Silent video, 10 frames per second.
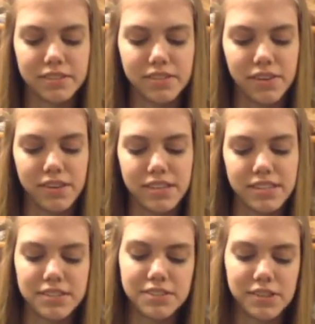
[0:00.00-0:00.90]

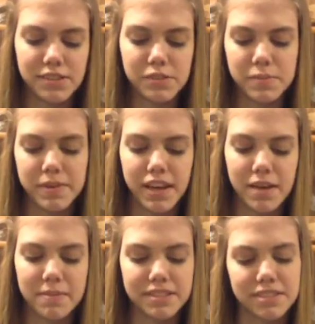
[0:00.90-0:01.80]
noticed their students were
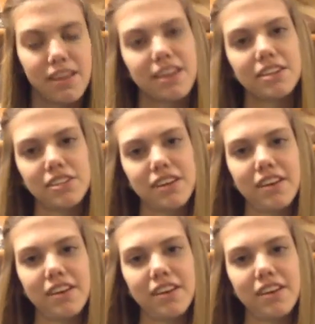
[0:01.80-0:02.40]
becoming sluggish and